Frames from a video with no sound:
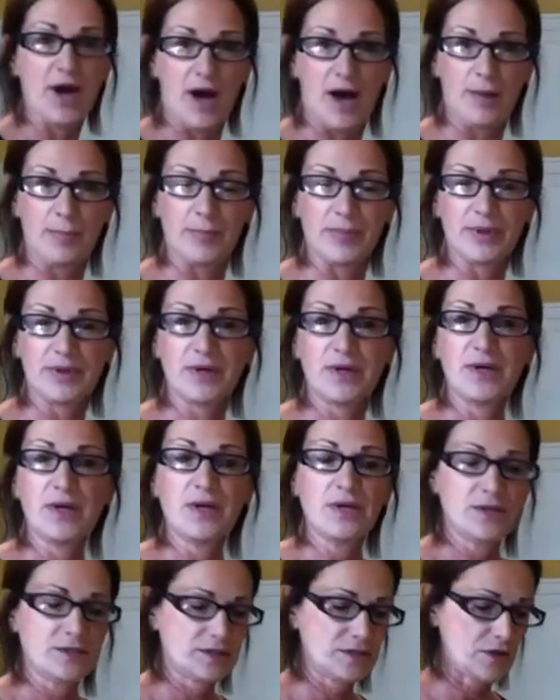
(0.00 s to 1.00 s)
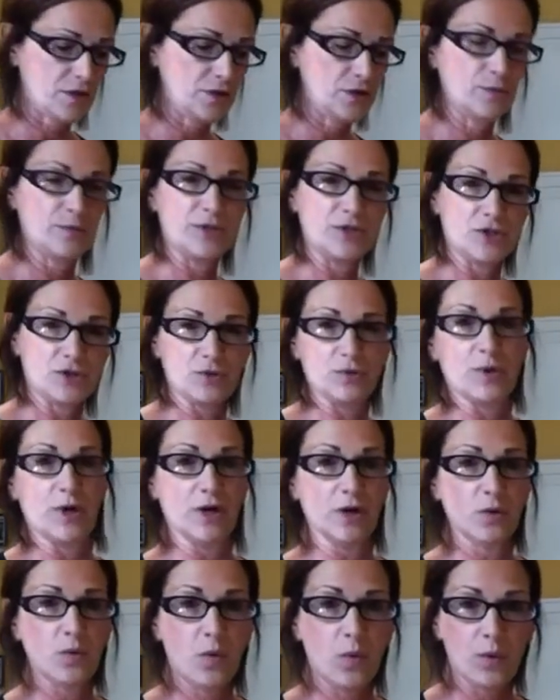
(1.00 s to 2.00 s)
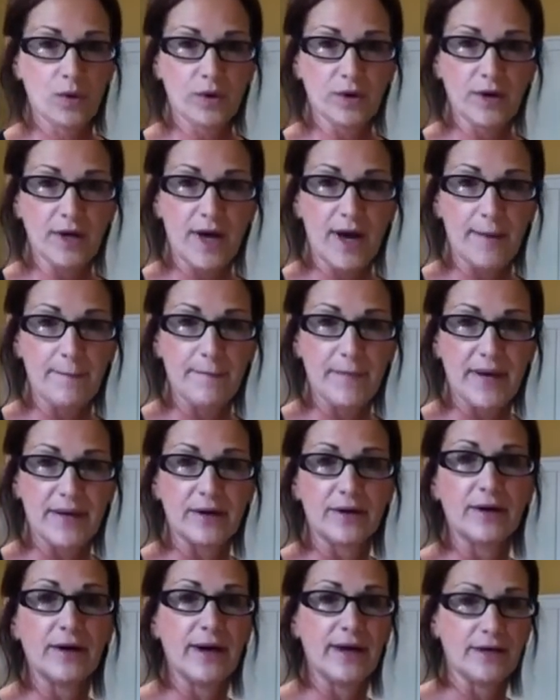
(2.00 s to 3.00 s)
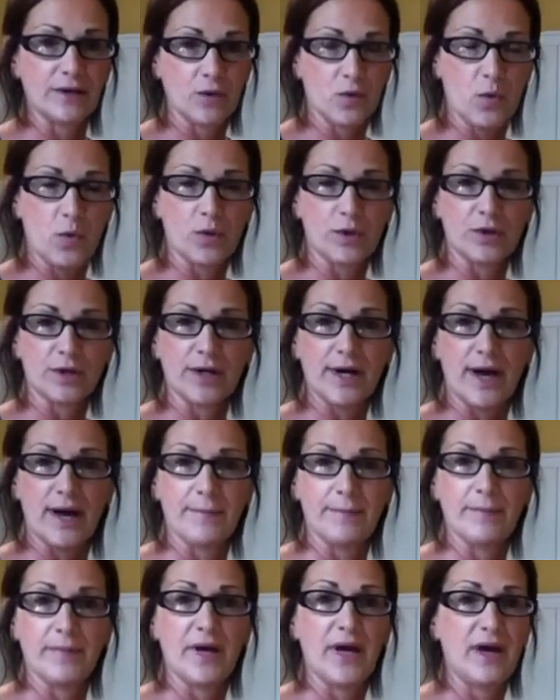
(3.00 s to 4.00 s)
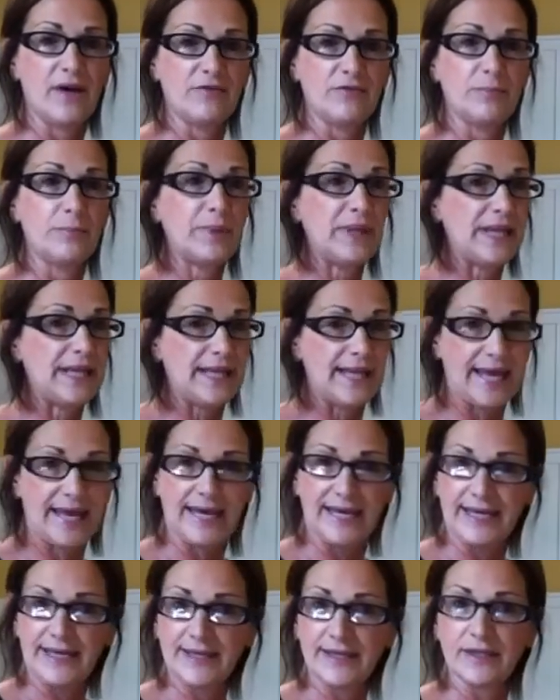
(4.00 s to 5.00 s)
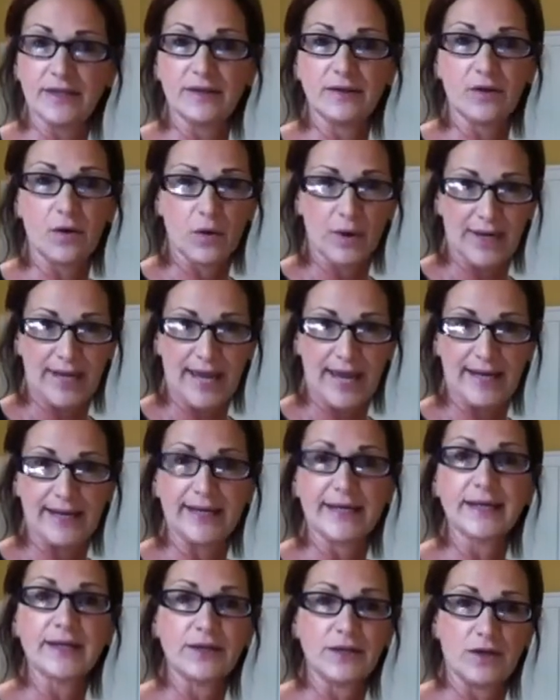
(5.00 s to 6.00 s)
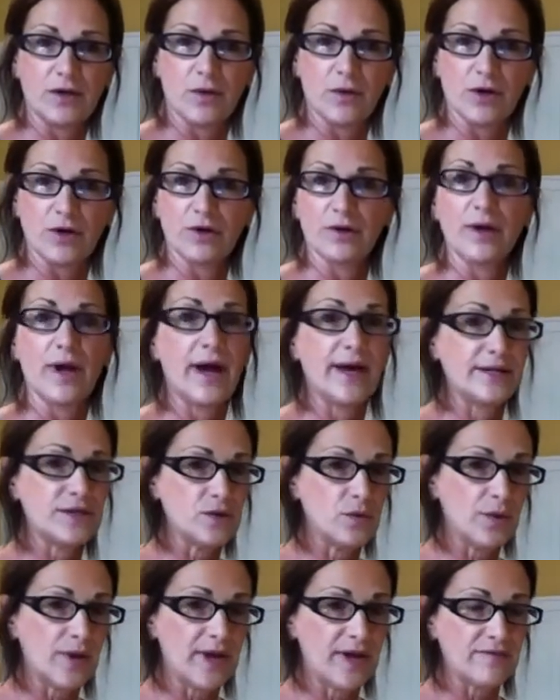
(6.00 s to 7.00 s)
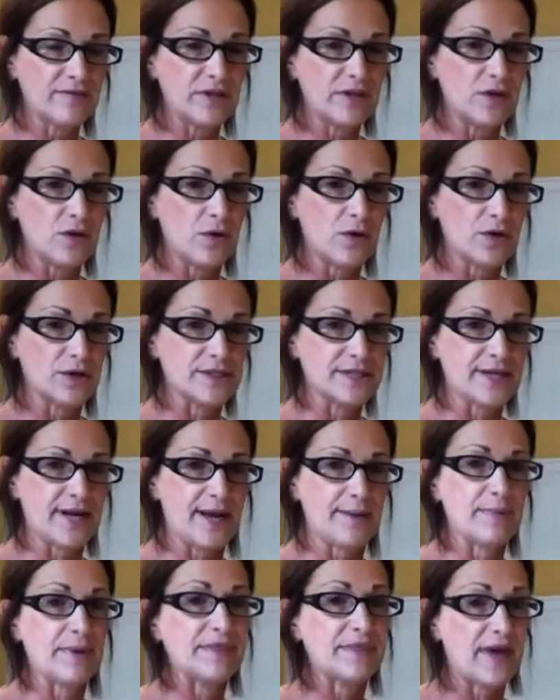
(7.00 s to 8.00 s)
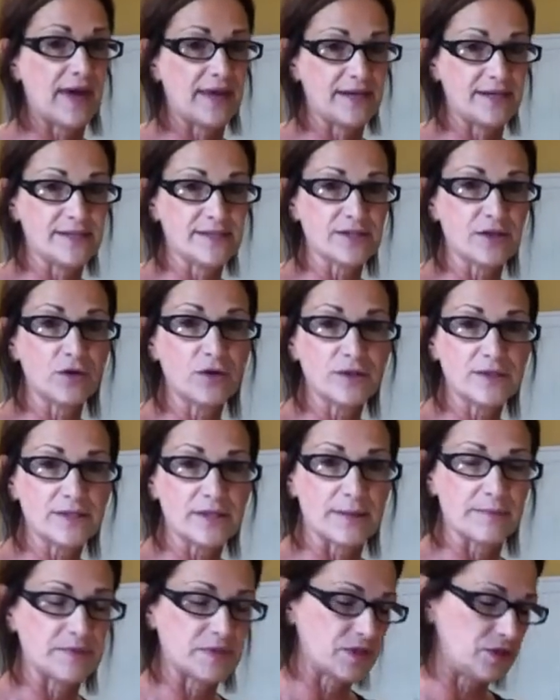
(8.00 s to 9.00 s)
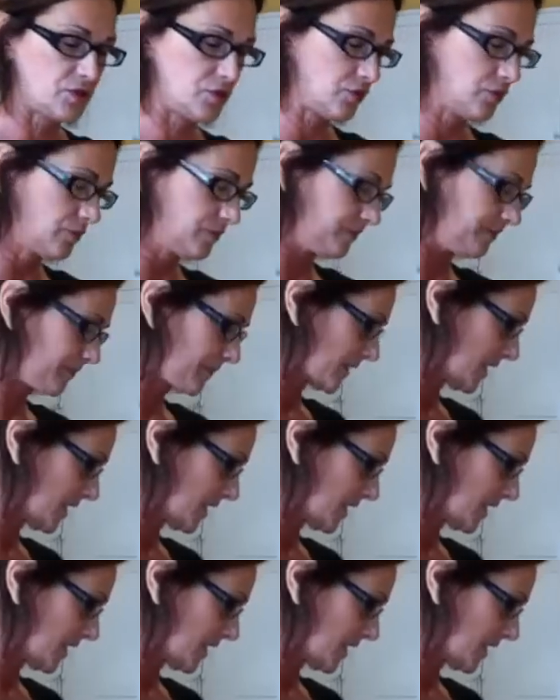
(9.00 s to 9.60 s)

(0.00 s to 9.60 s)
cup. So you would do a 1/4 cup butter and a 1/4 cup of plain organic yogurt. I don't have the yogurt today, but that is a good substitute.